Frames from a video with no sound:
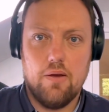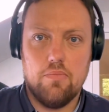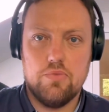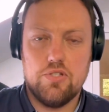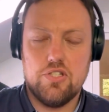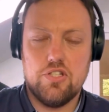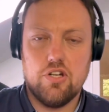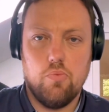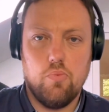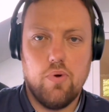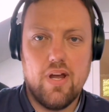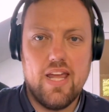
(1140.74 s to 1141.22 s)

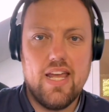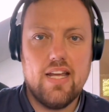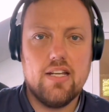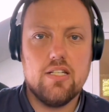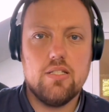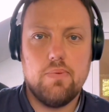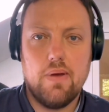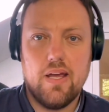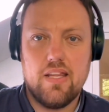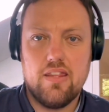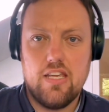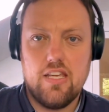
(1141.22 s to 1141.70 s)
So we
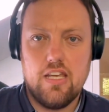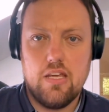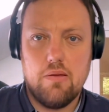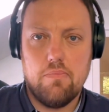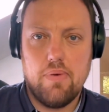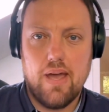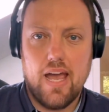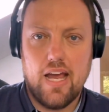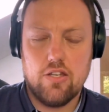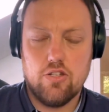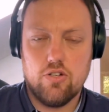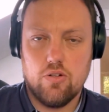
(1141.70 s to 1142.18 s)
expect the
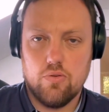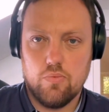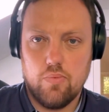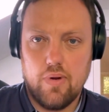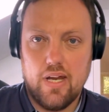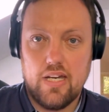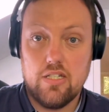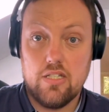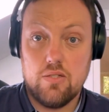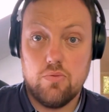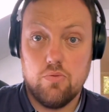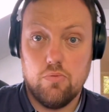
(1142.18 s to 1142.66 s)
impact on
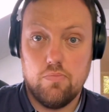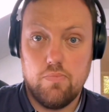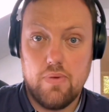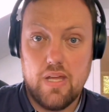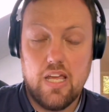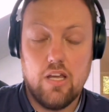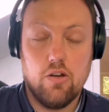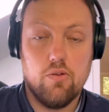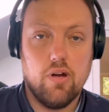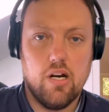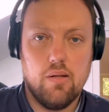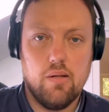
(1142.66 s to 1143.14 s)
rents will be
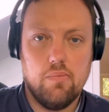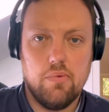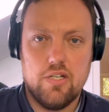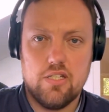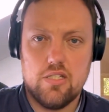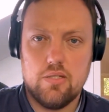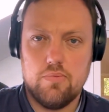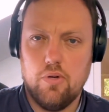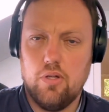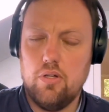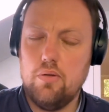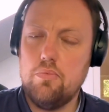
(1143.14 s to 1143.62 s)
incredibly
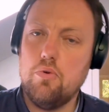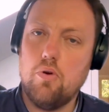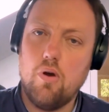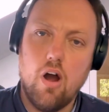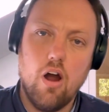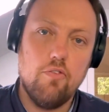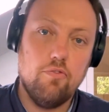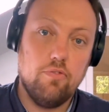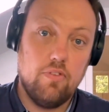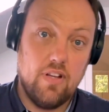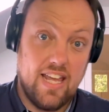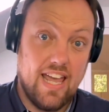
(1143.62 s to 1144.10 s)
small. We'll
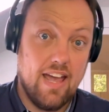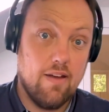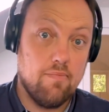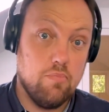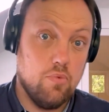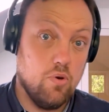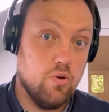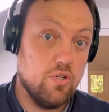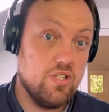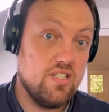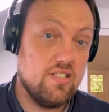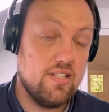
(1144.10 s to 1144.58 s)
hopefully have
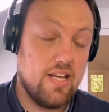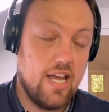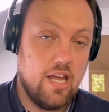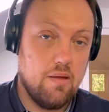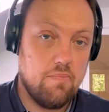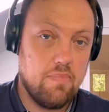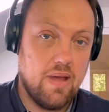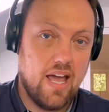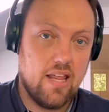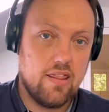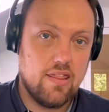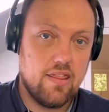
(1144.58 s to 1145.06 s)
more to say
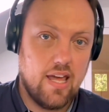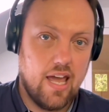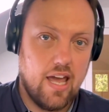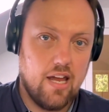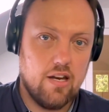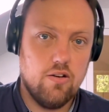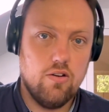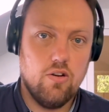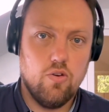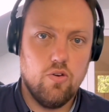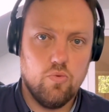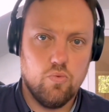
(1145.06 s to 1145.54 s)
about that
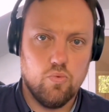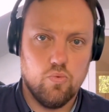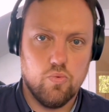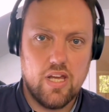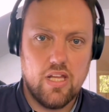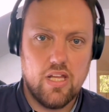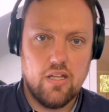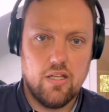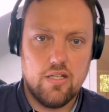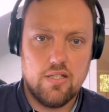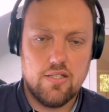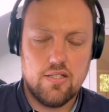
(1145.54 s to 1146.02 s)

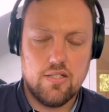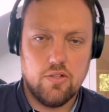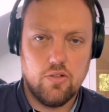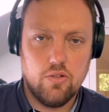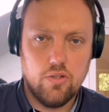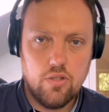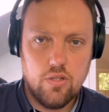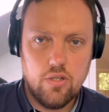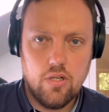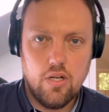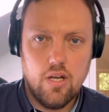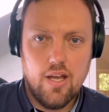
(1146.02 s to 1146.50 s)
really
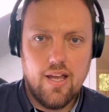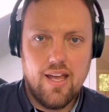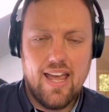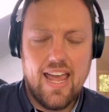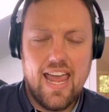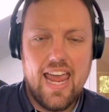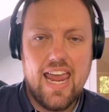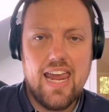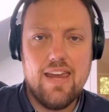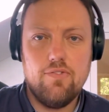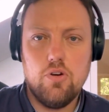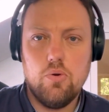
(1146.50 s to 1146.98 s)
soon.
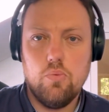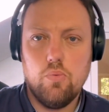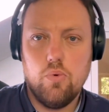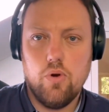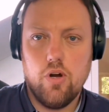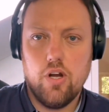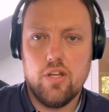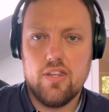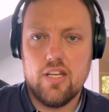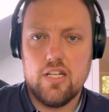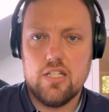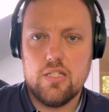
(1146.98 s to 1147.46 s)
Even
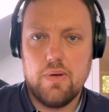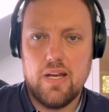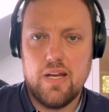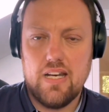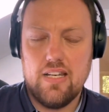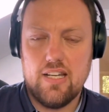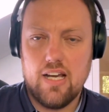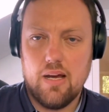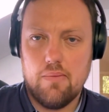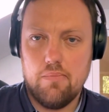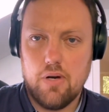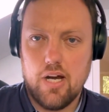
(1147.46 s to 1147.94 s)
work that's been
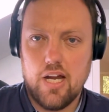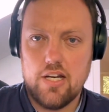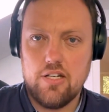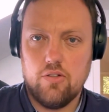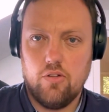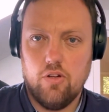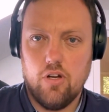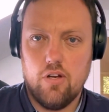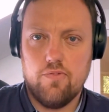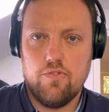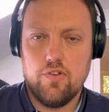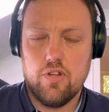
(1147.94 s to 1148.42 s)
done by
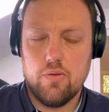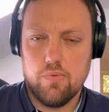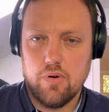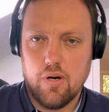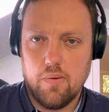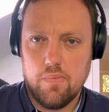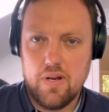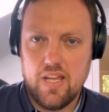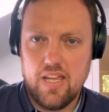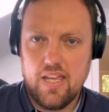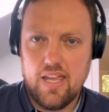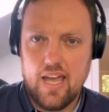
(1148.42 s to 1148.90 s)
Deloitte for the
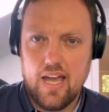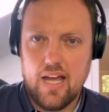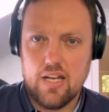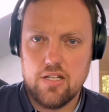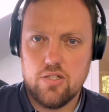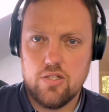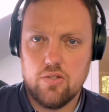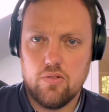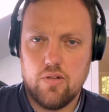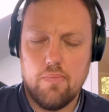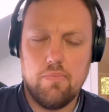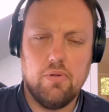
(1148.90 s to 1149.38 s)
Property
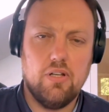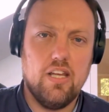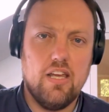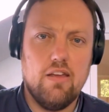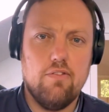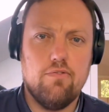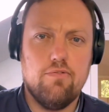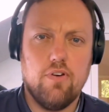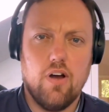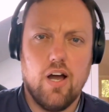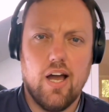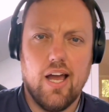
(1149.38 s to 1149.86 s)
Council, I
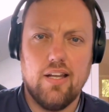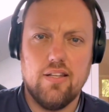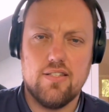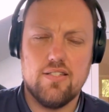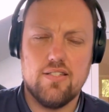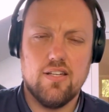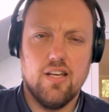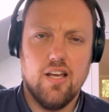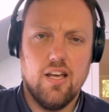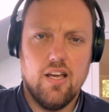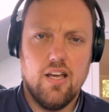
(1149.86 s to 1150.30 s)
believe, finds